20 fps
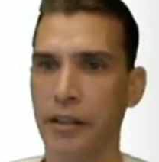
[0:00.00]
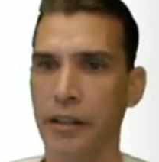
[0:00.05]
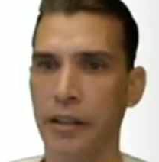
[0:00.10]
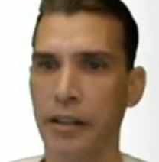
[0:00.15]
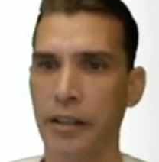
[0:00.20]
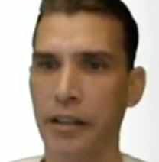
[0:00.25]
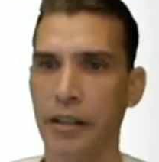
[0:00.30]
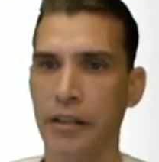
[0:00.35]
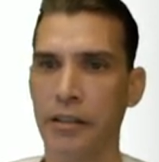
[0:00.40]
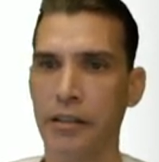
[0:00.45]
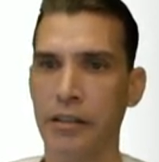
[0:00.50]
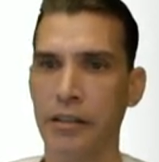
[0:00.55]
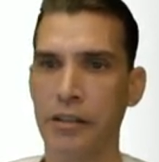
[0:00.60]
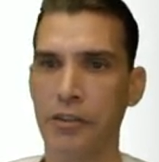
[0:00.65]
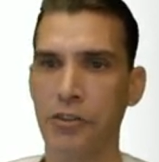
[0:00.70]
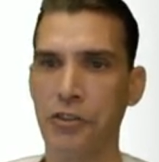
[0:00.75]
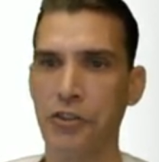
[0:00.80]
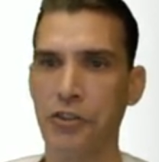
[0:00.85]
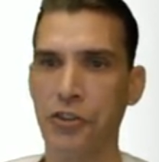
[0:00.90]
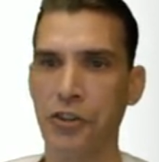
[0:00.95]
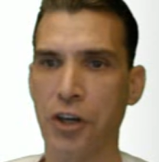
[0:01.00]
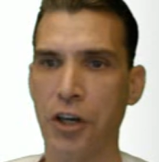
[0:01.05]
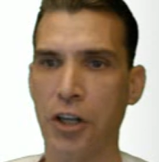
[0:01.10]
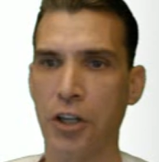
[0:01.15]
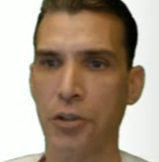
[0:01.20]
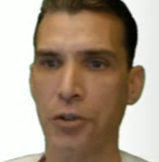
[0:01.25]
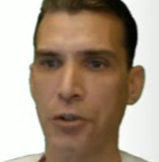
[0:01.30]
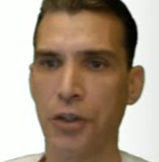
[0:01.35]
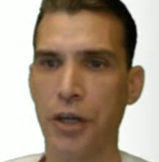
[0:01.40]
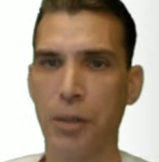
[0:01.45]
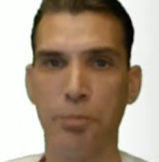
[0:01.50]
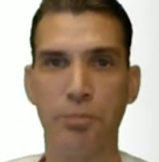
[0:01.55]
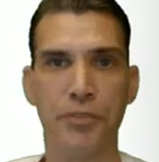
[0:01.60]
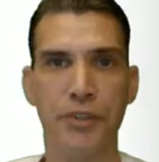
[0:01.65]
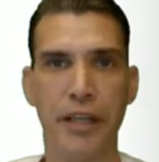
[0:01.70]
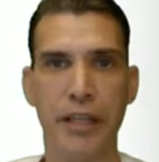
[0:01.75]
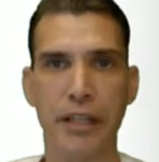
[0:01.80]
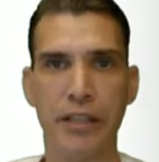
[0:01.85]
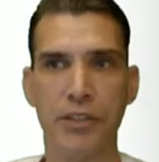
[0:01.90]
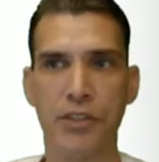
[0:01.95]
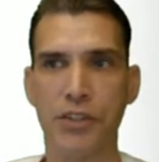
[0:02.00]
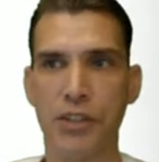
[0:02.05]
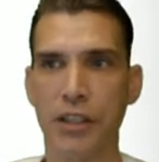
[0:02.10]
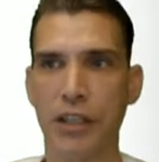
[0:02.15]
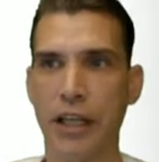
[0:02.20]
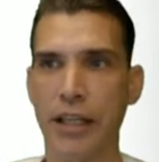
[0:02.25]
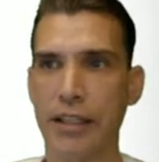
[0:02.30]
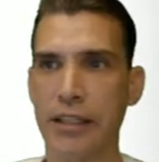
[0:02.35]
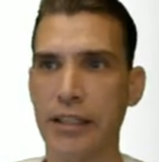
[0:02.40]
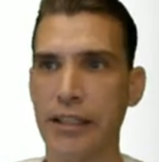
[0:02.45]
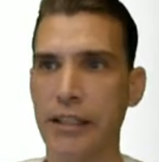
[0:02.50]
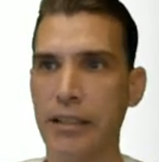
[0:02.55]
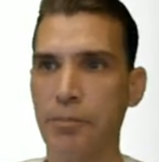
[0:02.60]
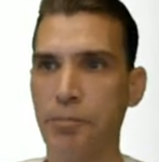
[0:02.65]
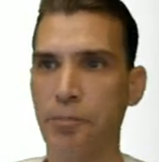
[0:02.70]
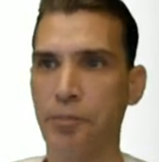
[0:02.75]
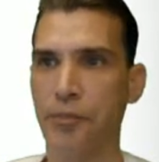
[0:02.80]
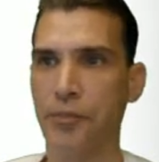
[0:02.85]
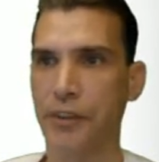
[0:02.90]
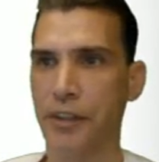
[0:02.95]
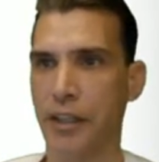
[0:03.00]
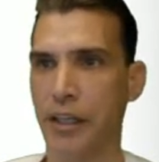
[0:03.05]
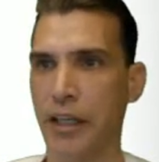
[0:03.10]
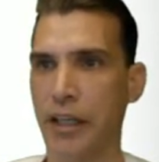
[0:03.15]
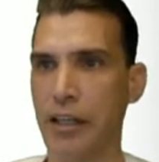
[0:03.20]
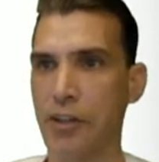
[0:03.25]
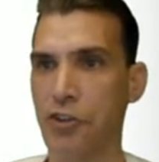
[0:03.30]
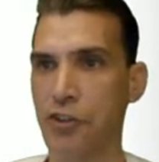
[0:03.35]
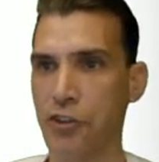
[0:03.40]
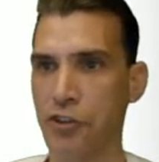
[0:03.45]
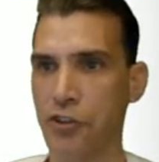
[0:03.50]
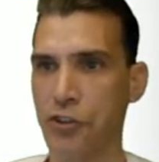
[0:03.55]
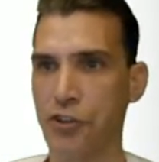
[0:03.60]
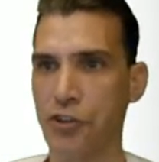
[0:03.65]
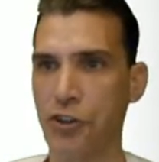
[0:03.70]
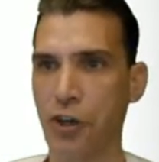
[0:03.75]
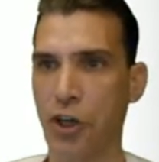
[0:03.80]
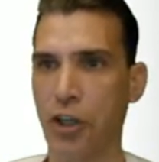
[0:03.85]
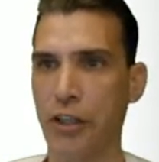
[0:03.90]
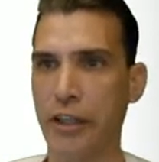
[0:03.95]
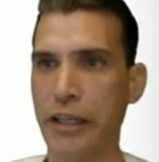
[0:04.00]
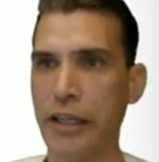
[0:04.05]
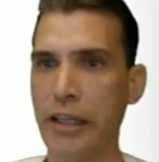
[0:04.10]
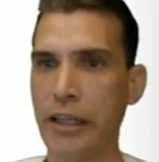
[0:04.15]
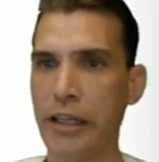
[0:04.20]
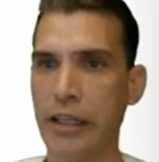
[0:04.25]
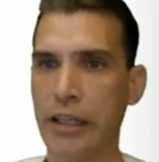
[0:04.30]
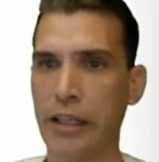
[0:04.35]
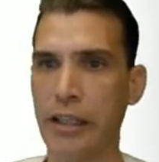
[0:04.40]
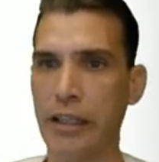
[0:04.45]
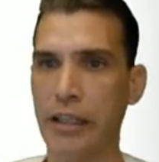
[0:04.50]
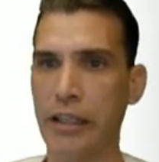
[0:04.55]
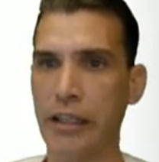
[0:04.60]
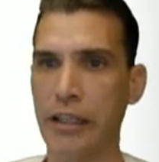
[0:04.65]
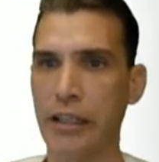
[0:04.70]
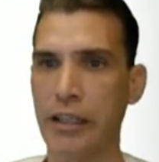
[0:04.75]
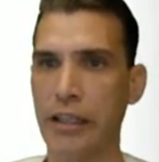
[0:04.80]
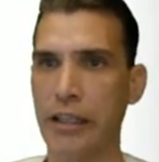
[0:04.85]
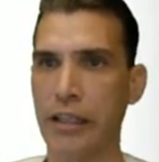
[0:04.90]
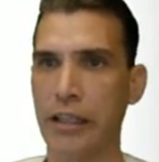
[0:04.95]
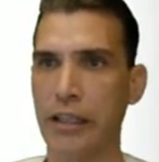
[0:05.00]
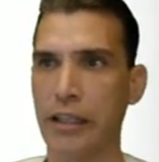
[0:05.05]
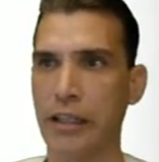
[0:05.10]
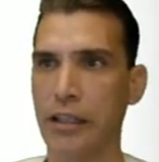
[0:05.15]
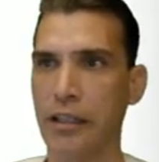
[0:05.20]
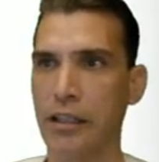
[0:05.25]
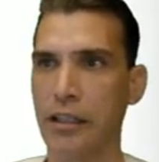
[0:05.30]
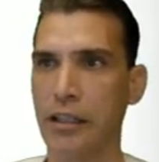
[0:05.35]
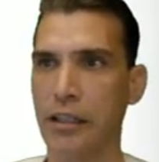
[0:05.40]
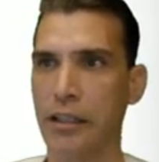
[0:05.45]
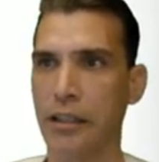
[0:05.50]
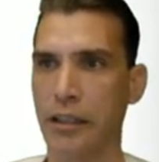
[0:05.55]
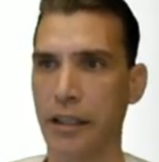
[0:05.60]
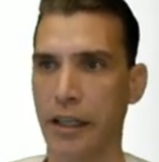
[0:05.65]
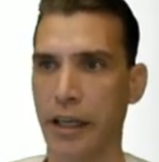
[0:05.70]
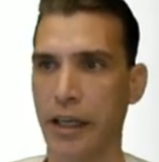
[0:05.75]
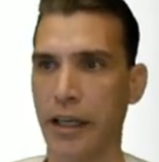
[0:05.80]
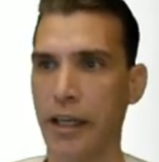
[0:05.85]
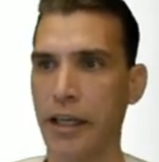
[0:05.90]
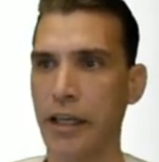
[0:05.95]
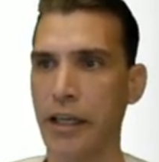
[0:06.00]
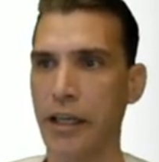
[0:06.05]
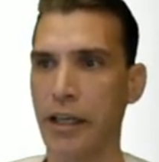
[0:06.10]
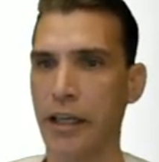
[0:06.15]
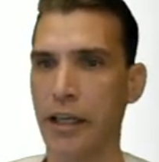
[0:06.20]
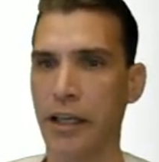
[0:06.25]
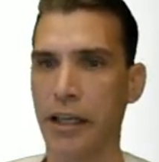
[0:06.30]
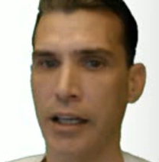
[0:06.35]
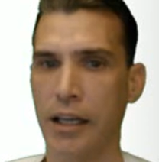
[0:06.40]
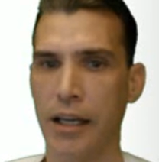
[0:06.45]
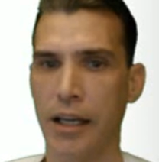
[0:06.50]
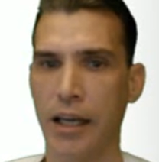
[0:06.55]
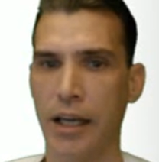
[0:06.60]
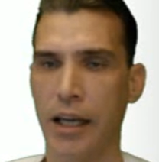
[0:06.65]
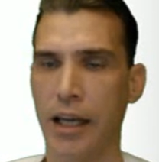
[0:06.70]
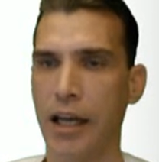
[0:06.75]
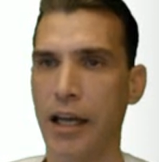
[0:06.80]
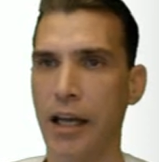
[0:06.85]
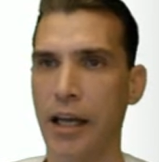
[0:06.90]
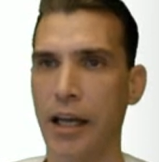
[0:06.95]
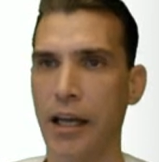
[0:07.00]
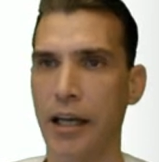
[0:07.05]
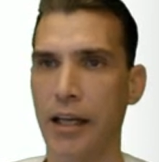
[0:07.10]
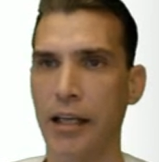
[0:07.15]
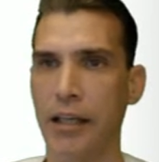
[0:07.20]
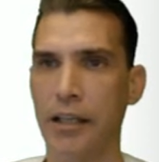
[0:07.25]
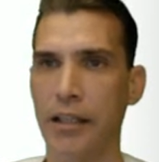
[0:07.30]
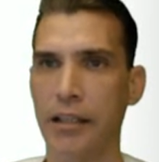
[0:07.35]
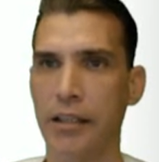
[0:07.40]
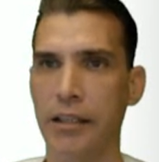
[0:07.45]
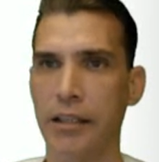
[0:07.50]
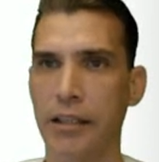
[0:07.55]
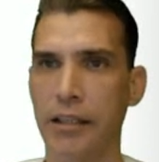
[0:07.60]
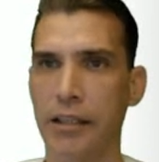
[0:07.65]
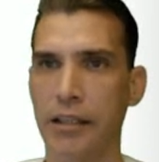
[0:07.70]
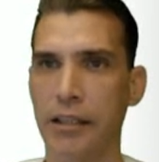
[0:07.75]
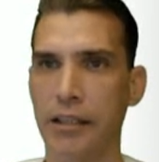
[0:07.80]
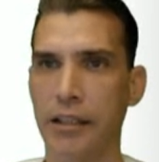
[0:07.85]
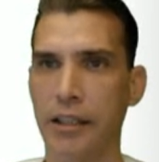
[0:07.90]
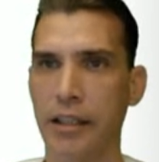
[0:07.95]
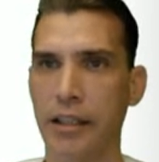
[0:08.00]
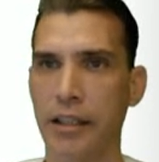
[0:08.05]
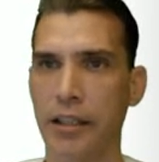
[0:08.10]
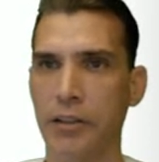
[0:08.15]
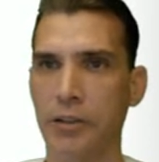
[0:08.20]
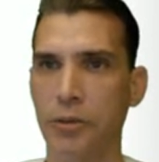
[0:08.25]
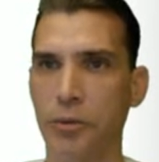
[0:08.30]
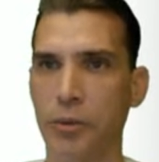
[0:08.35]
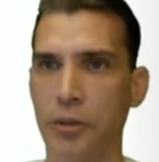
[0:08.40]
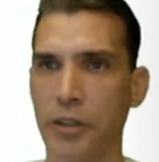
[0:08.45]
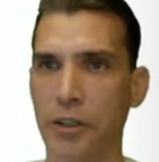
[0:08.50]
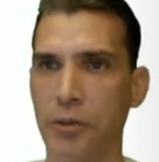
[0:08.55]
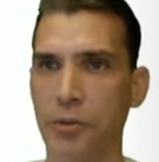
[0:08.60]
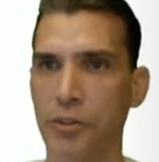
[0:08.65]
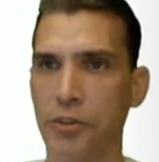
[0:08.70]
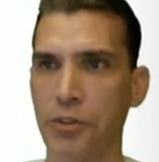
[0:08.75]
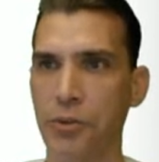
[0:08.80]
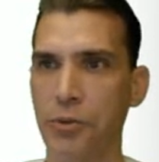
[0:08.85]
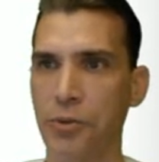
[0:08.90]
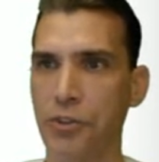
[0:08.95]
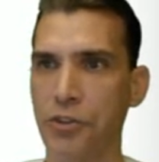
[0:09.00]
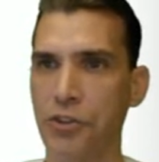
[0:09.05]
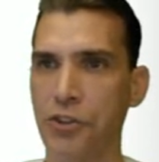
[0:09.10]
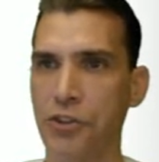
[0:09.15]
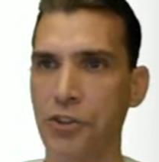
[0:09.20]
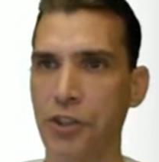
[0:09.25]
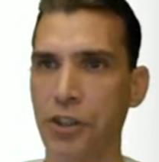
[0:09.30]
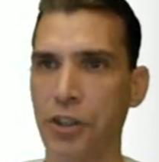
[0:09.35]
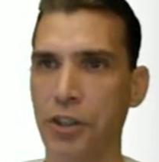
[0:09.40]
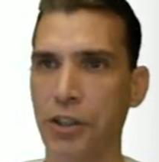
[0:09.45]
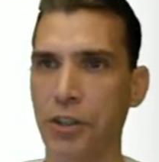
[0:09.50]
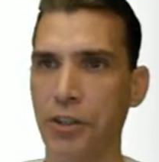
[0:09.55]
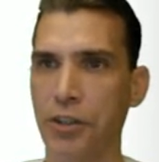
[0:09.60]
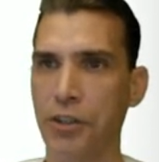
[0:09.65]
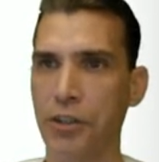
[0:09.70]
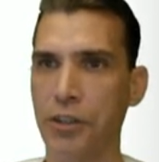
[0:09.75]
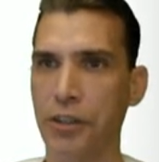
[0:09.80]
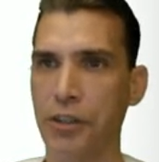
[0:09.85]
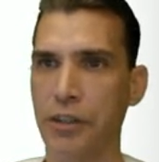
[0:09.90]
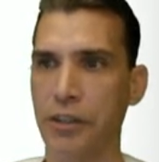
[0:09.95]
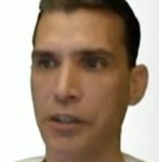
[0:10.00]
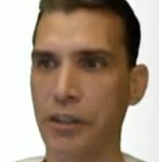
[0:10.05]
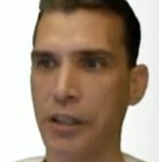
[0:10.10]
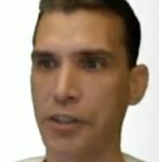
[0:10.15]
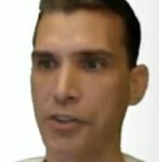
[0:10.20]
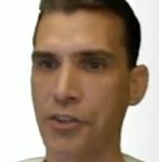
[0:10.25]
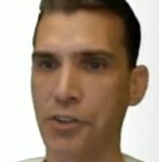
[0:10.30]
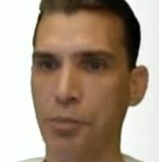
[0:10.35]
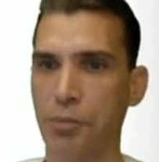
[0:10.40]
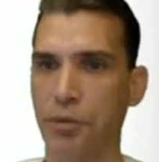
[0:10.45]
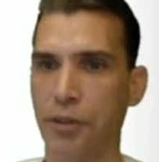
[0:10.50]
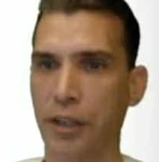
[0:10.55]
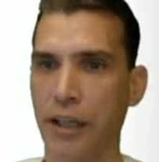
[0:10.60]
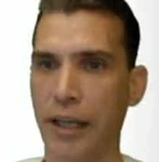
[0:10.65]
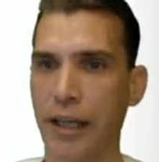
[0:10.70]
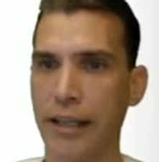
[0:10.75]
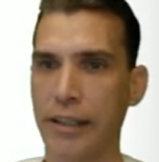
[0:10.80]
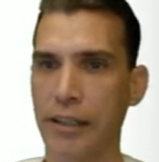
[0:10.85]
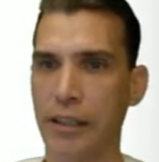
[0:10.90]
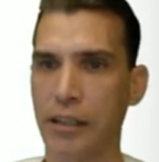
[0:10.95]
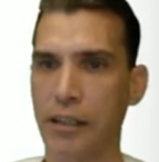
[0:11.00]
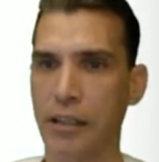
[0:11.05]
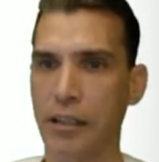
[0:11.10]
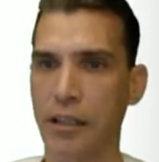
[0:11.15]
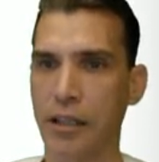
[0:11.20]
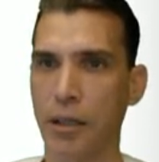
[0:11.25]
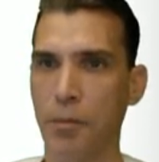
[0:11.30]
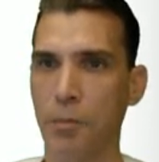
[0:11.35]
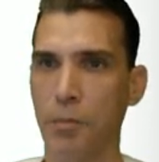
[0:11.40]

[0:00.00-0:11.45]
and install or update selected. Okay, it's installing. Okay, and now we are going to And let's apply the theme.